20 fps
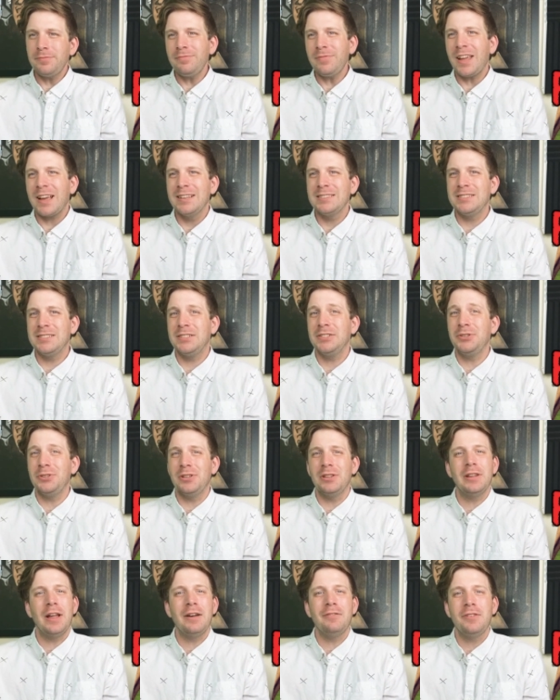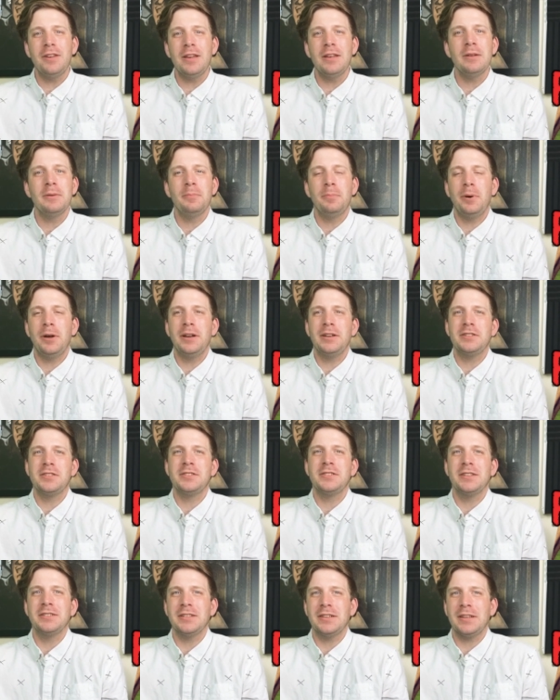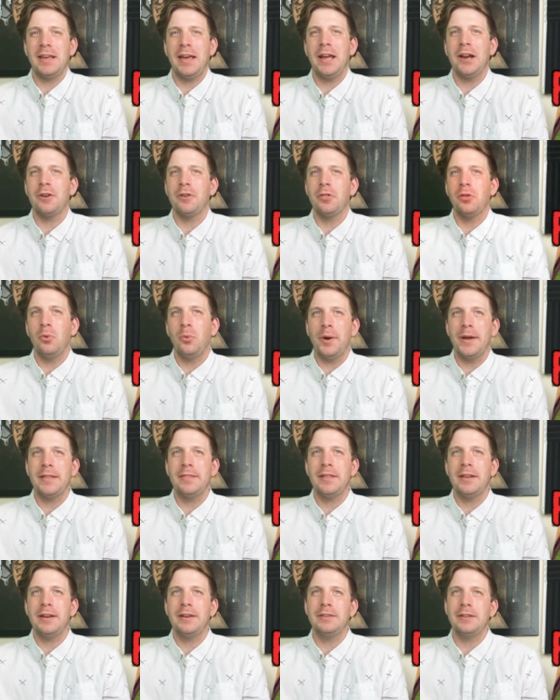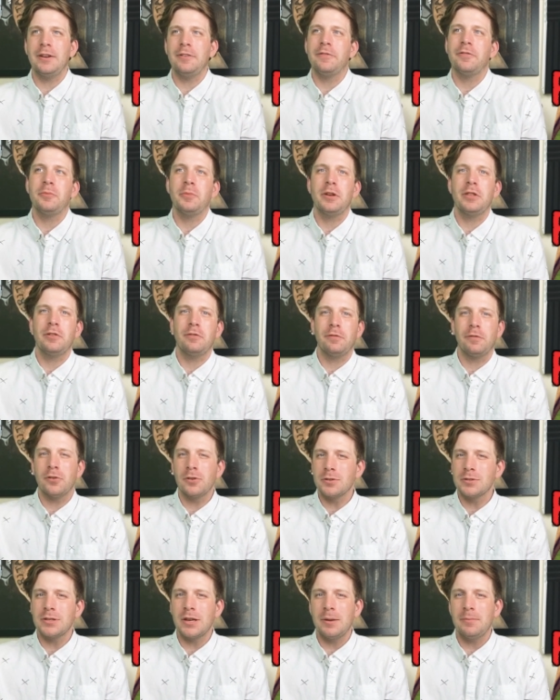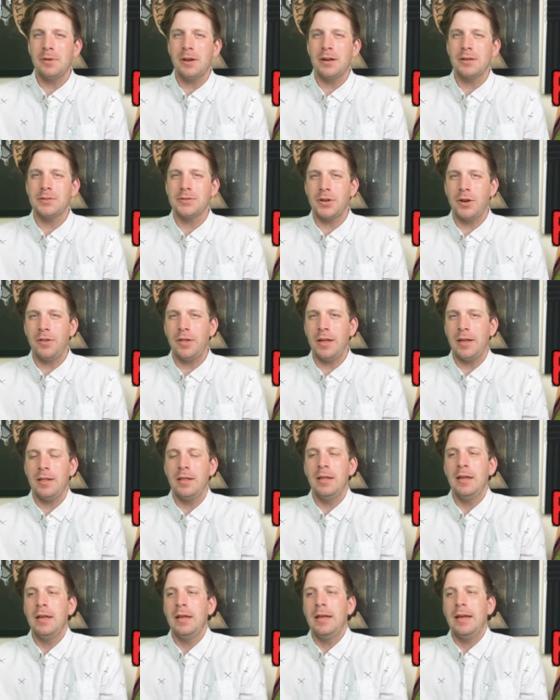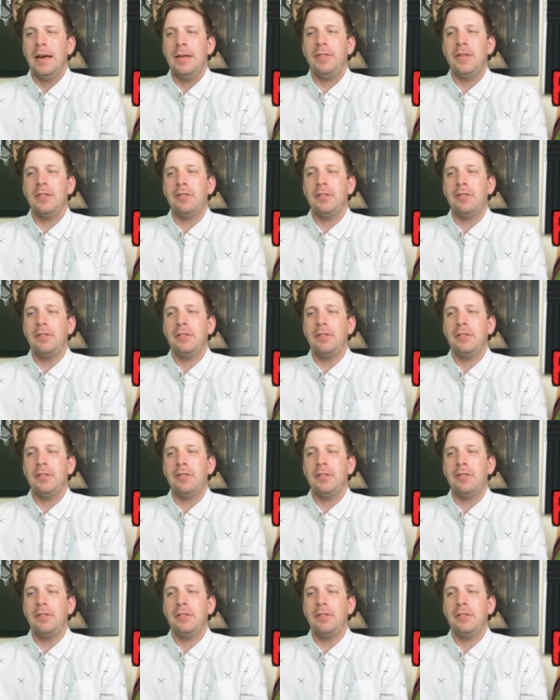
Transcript: I still love it, but it just doesn't carry the weight that it did for me the first time that I saw that. I think